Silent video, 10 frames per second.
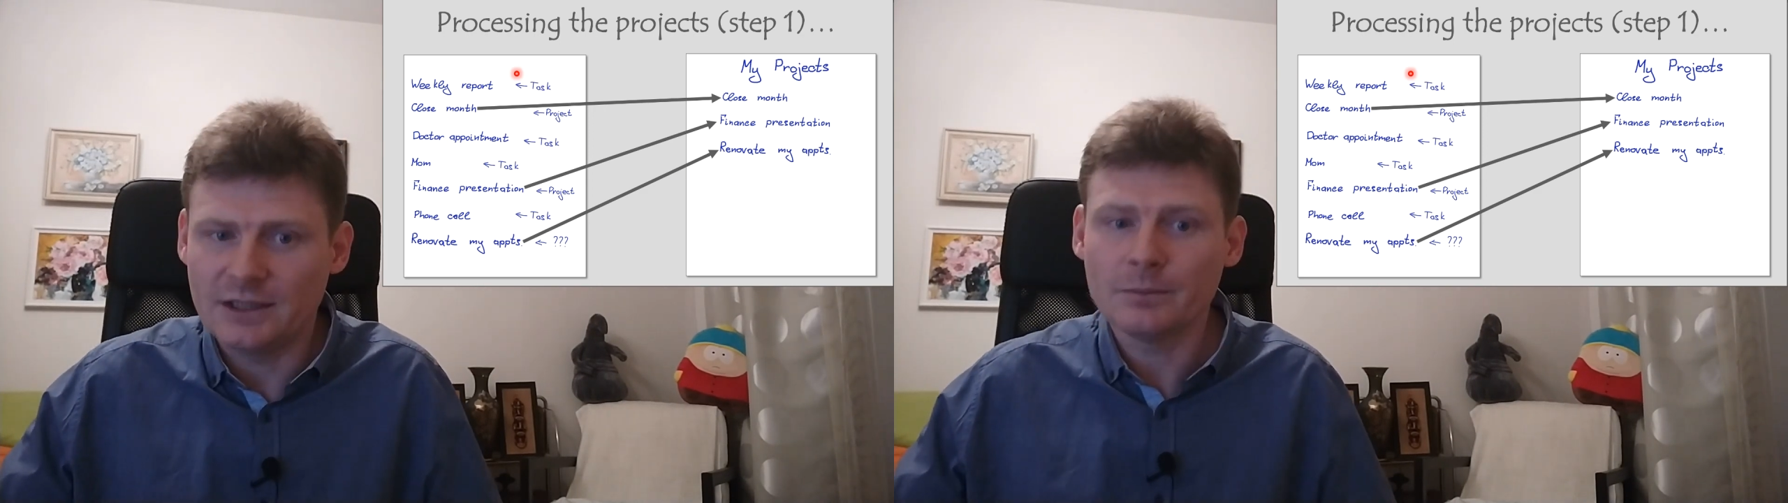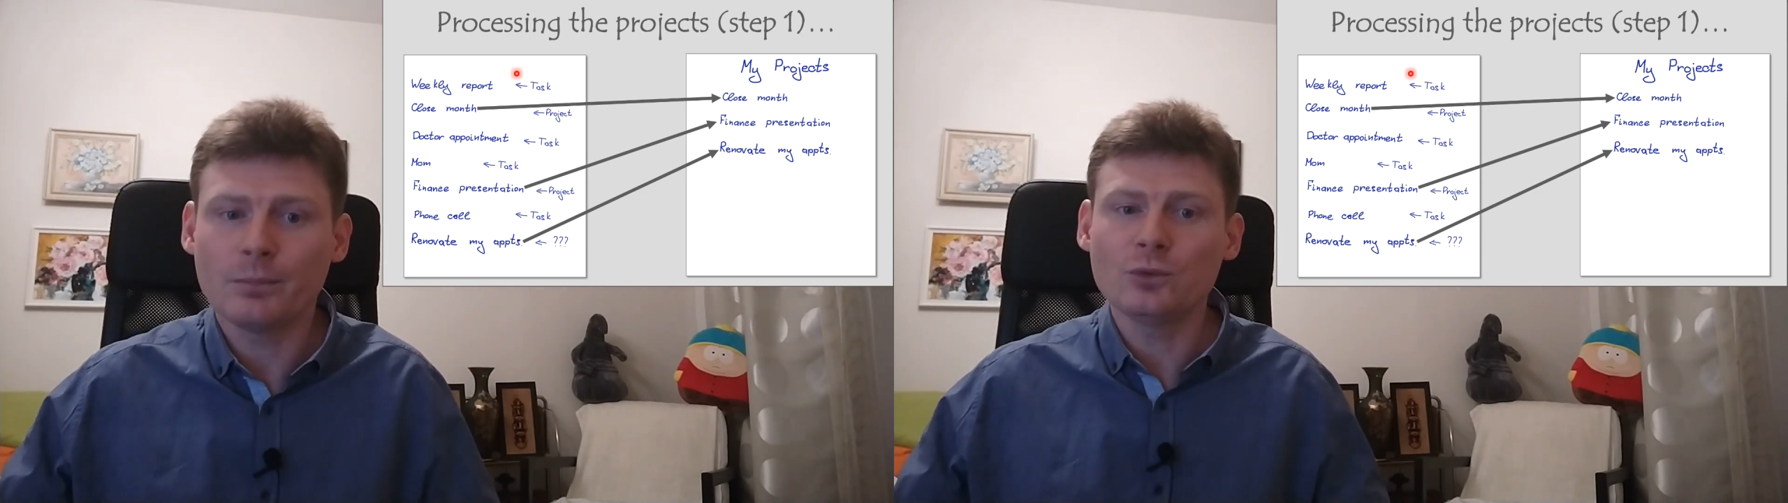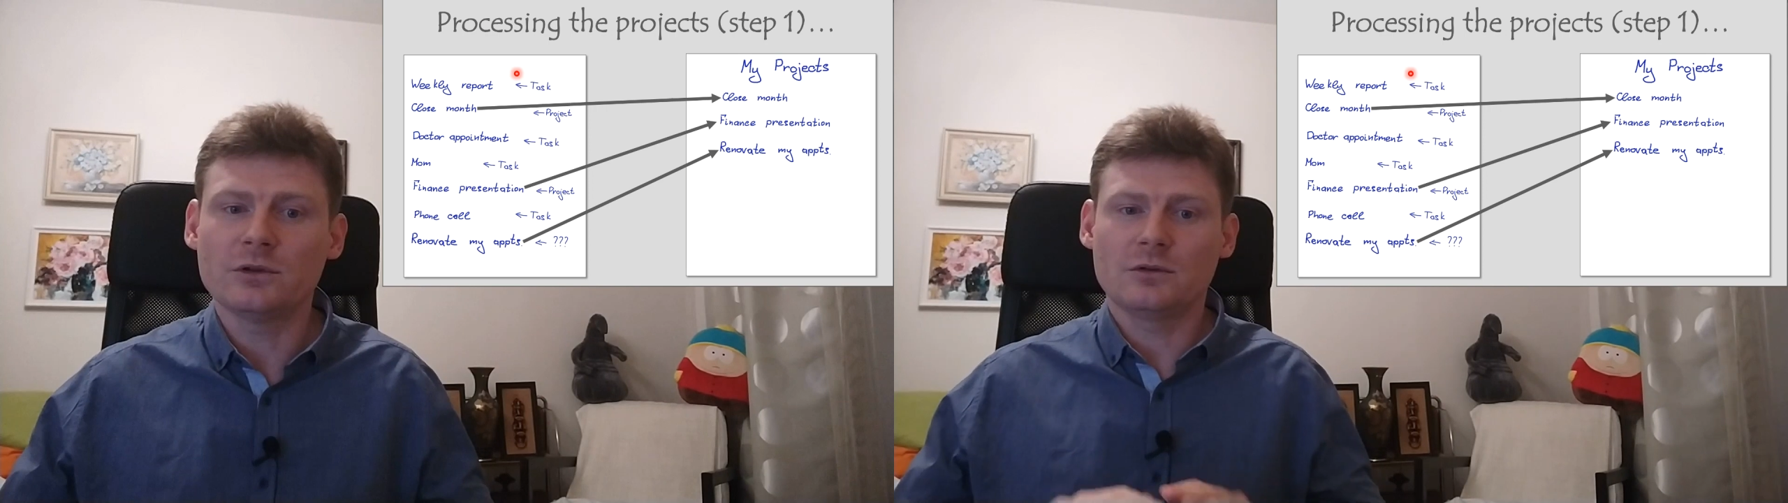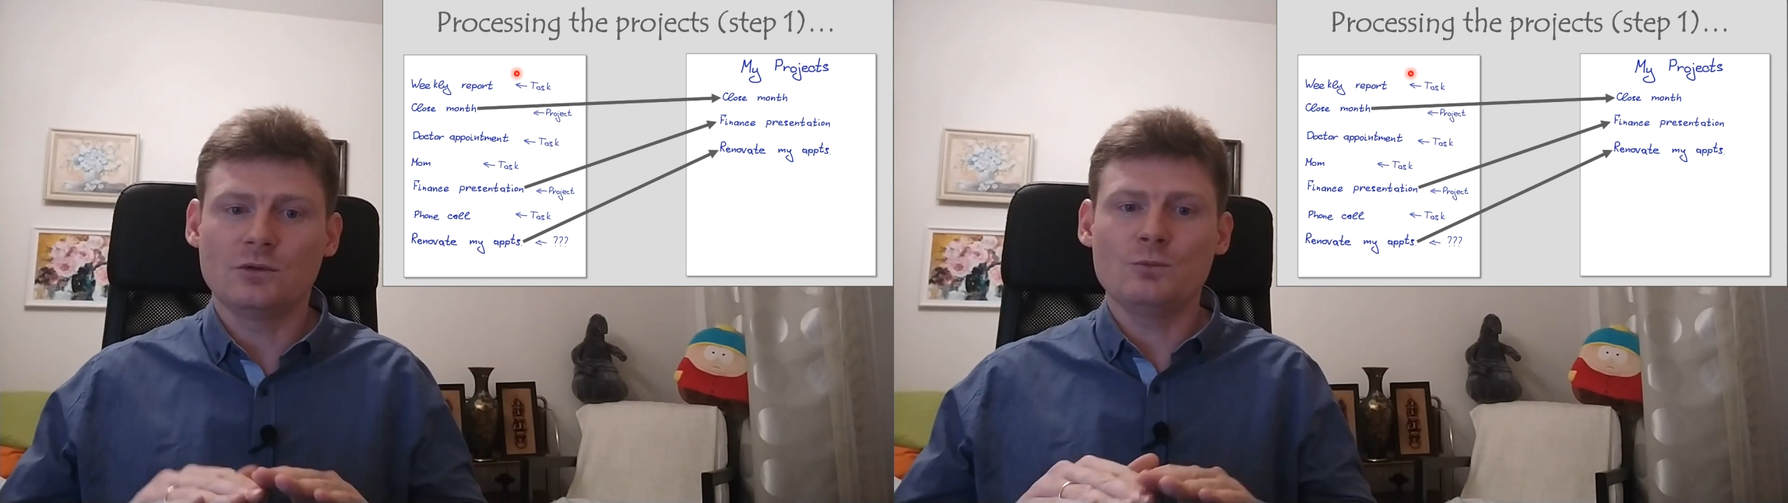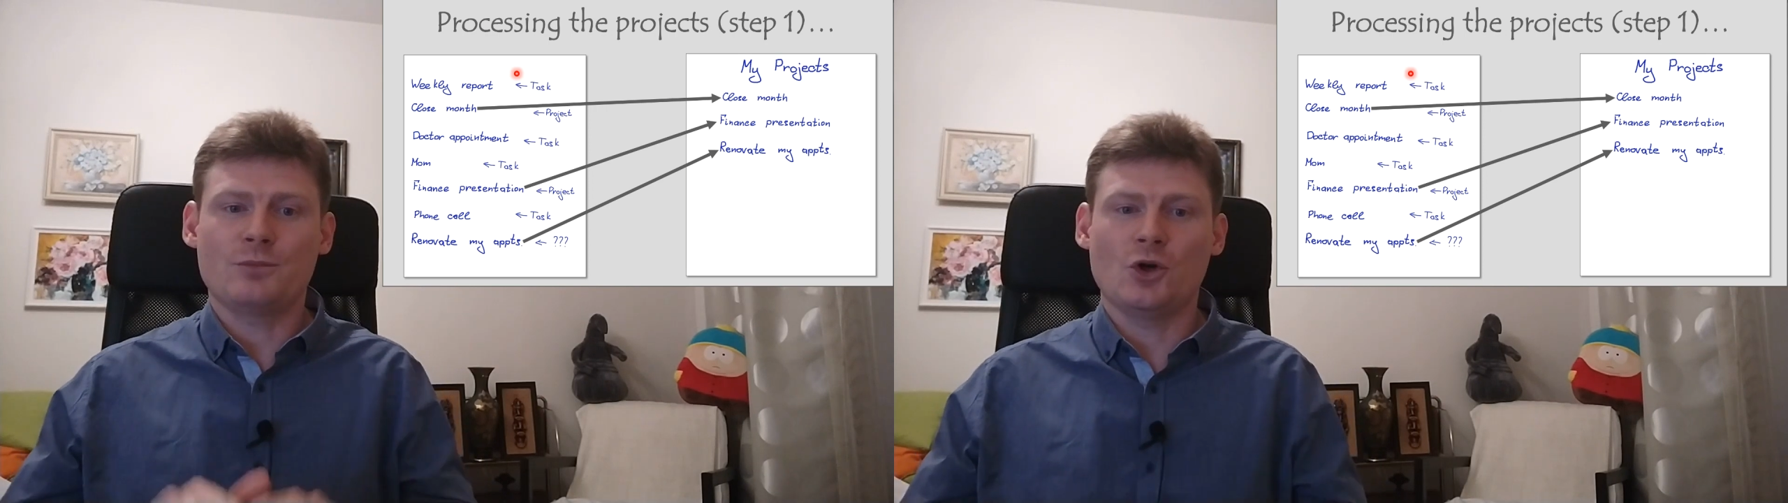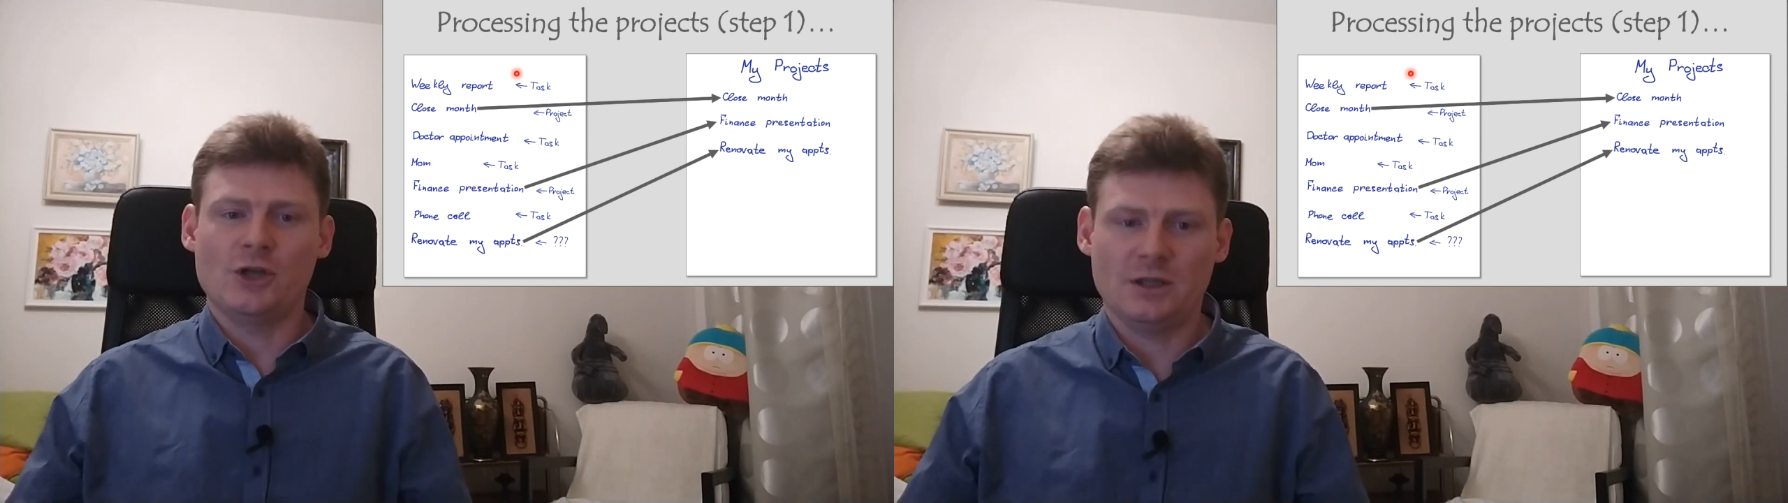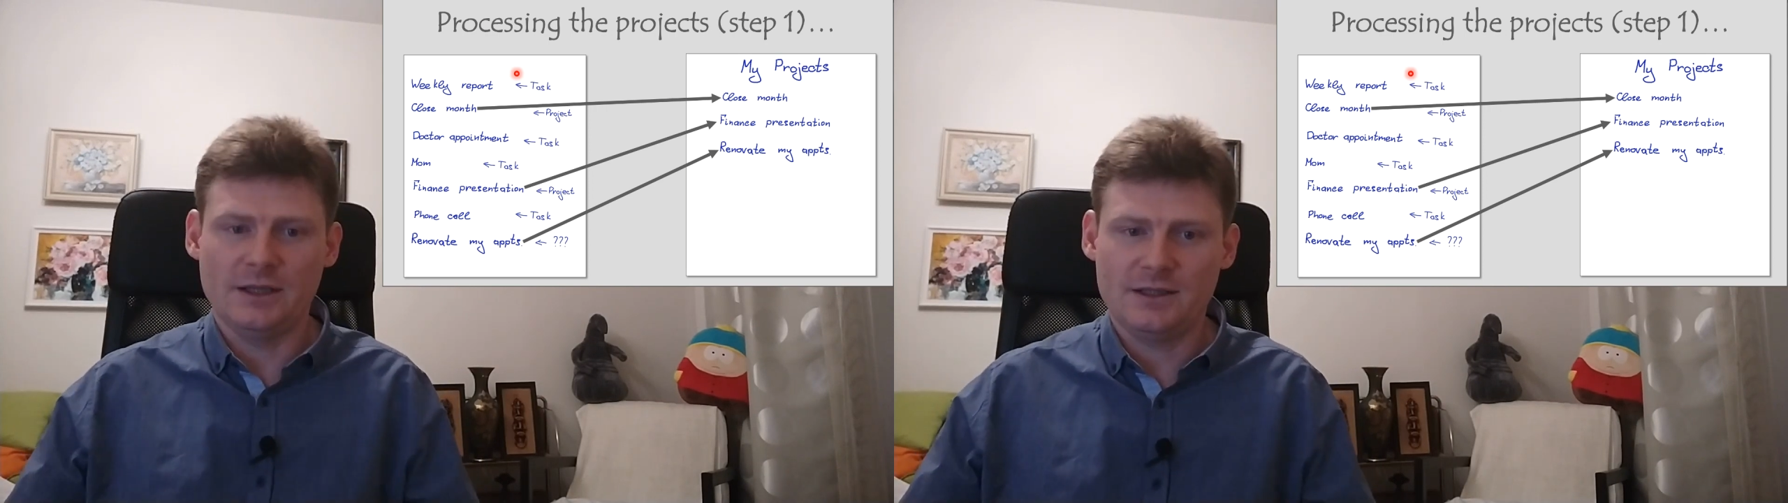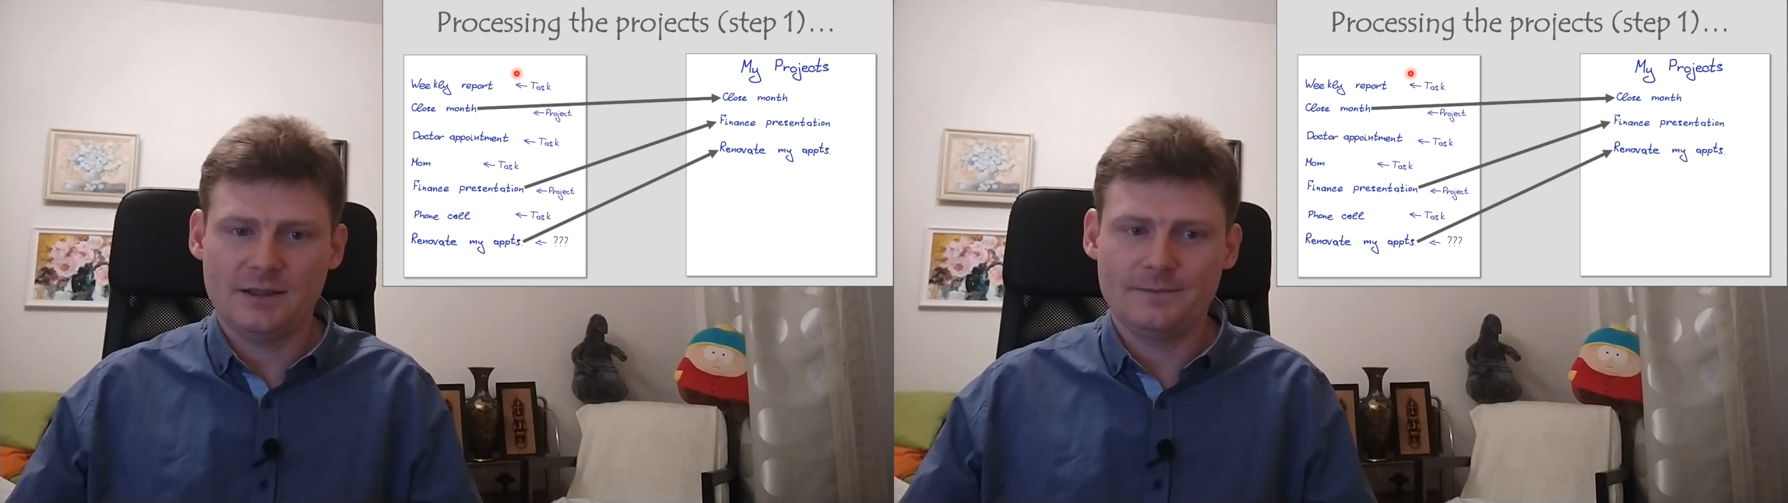and put to project
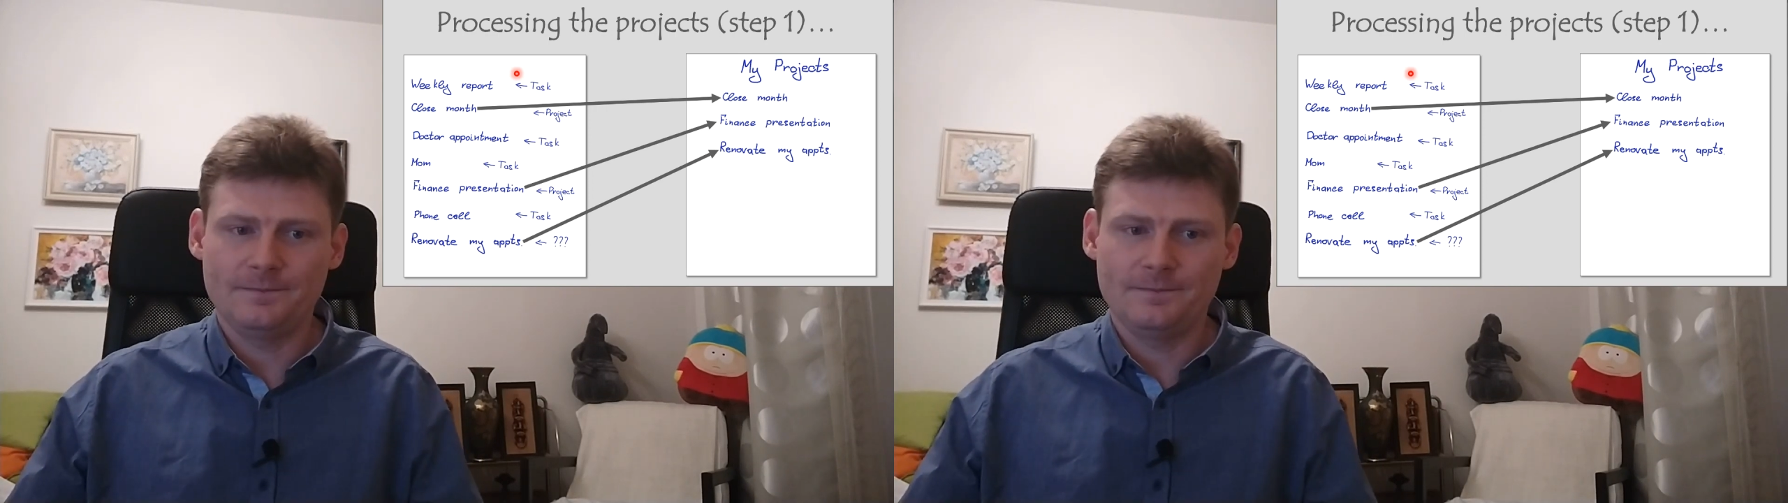list.